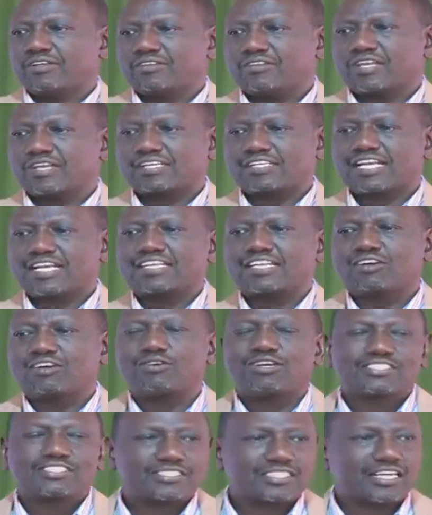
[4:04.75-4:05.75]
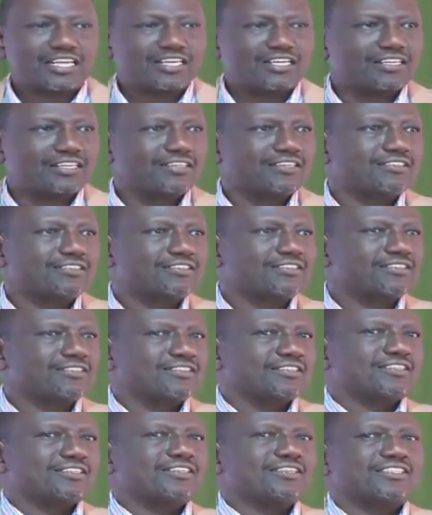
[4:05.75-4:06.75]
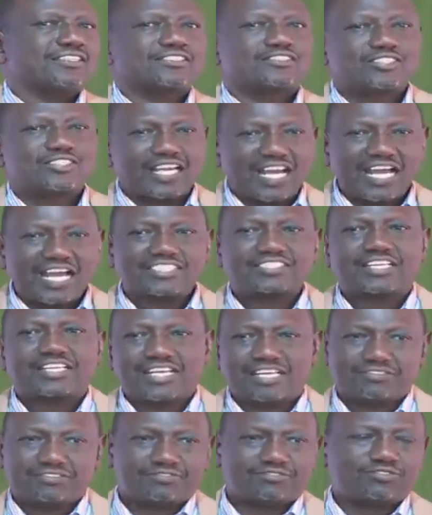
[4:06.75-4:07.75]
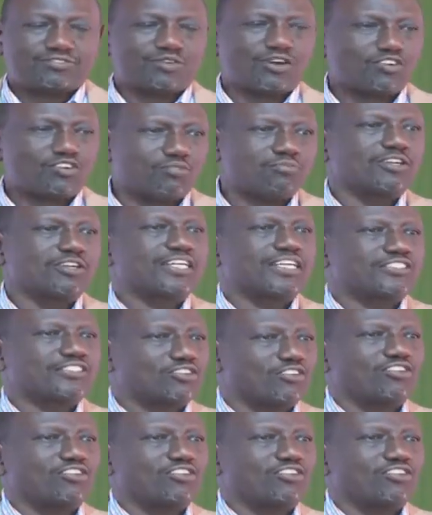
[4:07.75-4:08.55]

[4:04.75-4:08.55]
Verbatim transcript: that Kenya Kwanza is large enough to accommodate